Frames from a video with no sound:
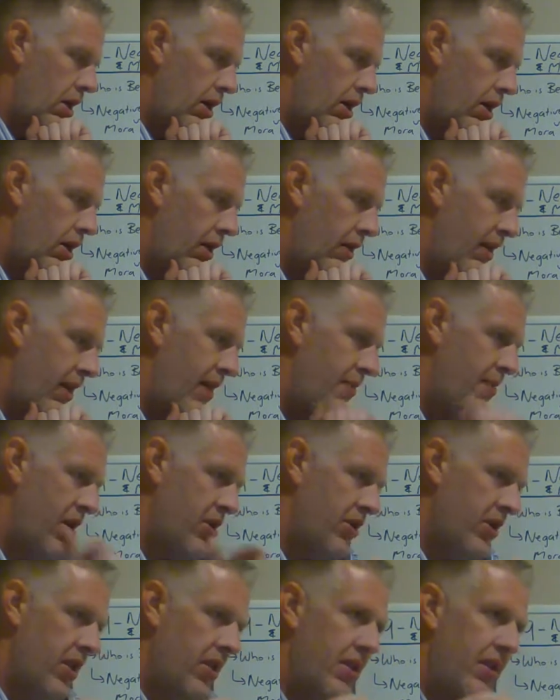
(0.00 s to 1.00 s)
Uh, and I
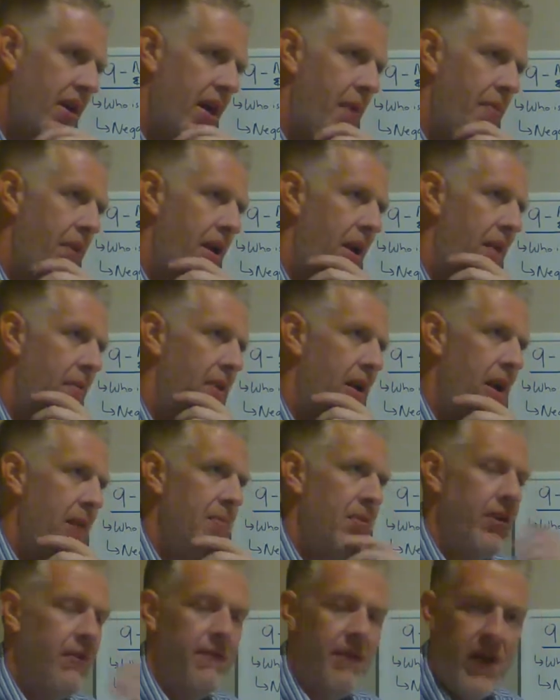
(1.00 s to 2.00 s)
mentioned at the time that I'm not a
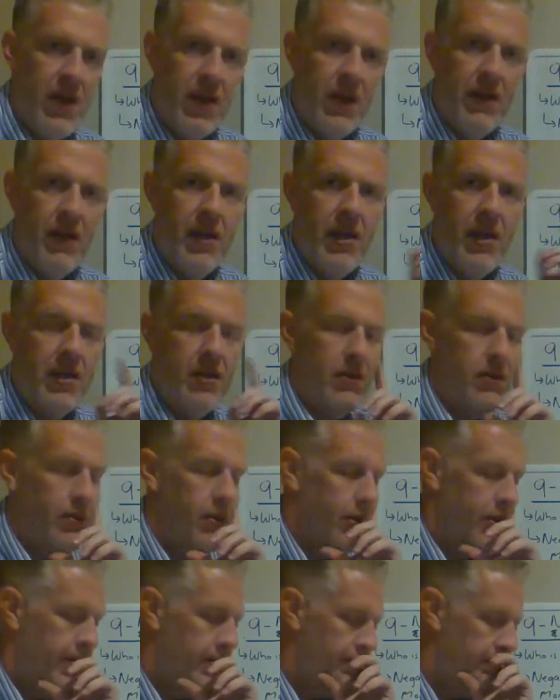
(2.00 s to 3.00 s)
big fan of that
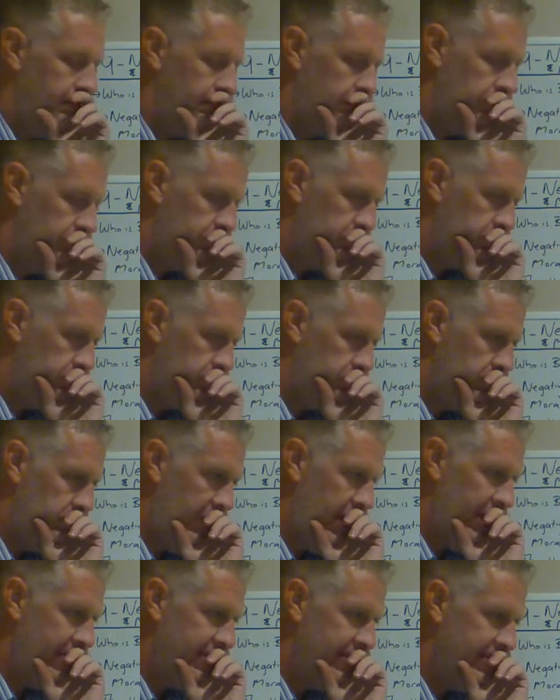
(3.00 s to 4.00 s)
um,
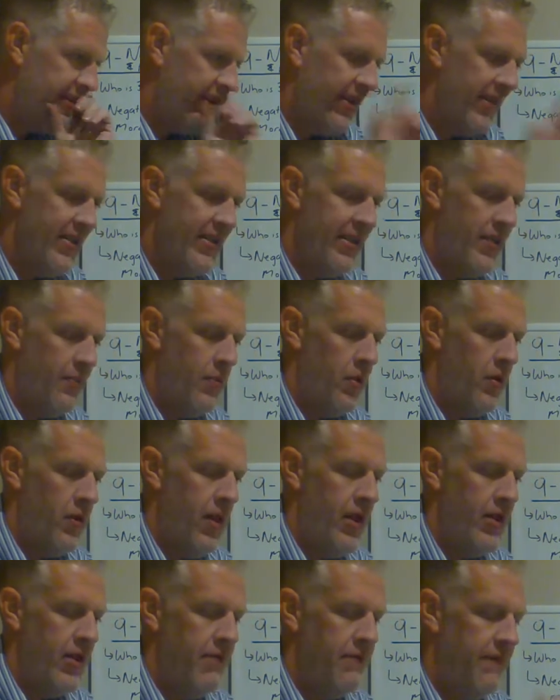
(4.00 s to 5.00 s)
that schism or
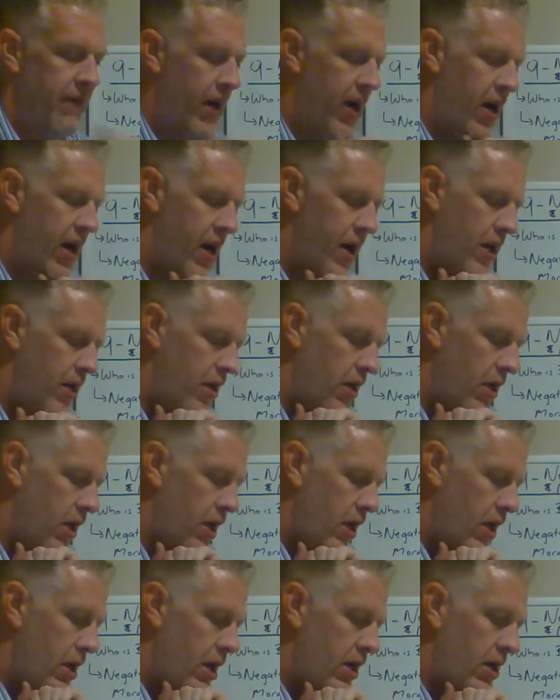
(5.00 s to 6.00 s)
that divide.
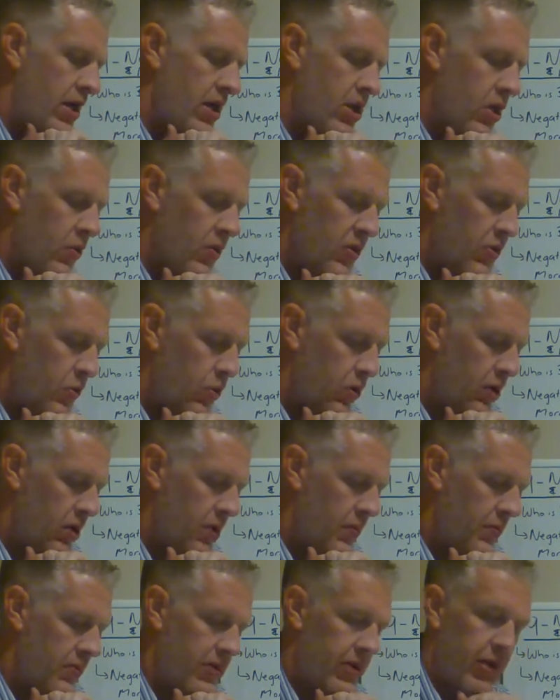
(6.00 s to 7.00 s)
And neither was
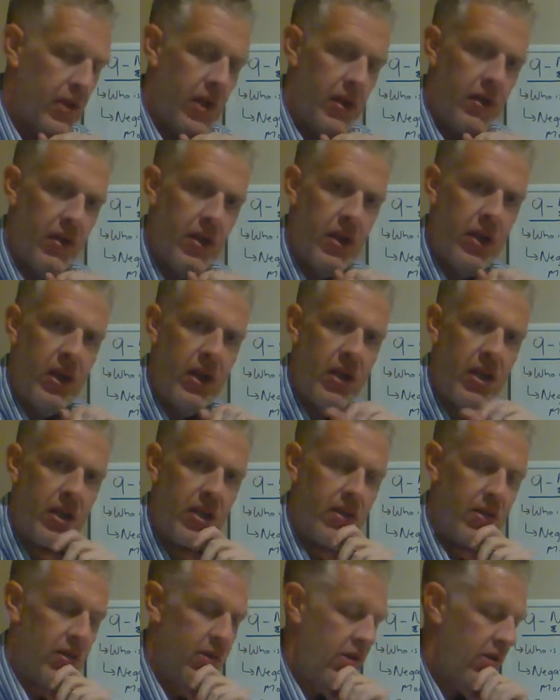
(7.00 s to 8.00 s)
Williams, I think. And
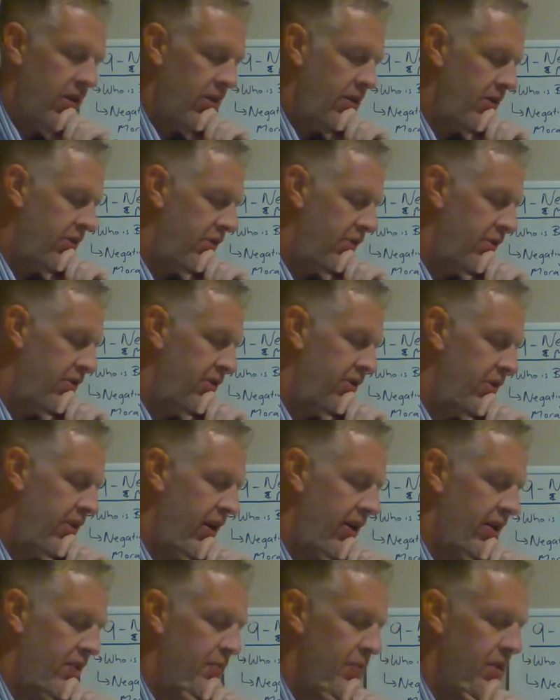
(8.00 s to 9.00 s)
he he's always stood
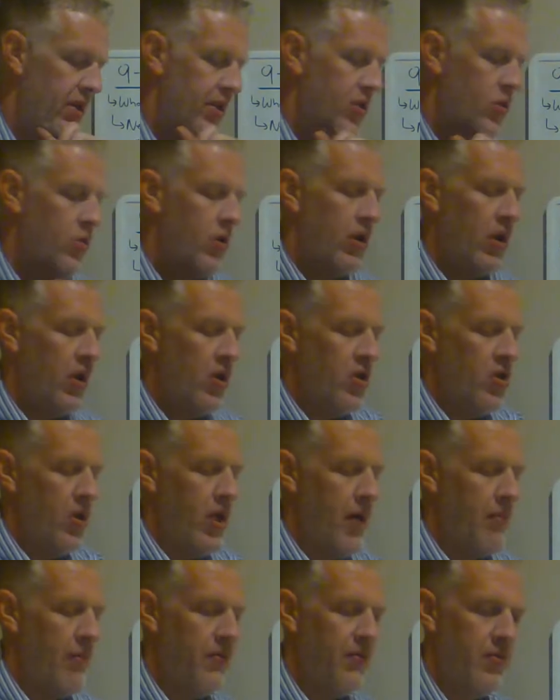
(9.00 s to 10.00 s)
out to me as doing a good
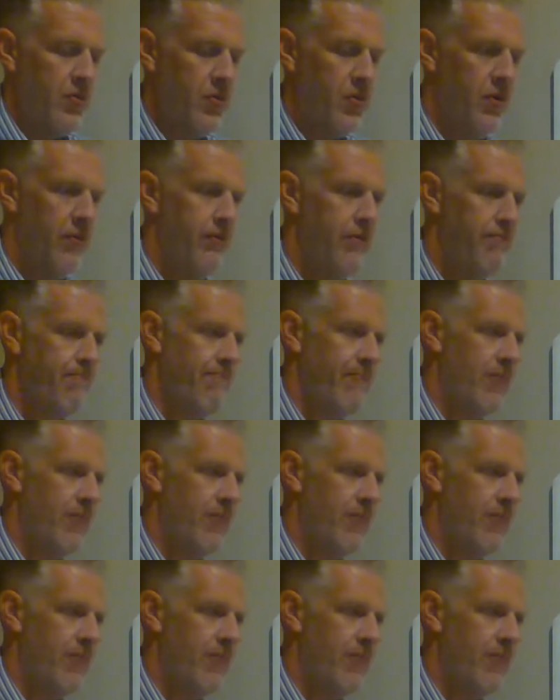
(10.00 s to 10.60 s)
job of sort of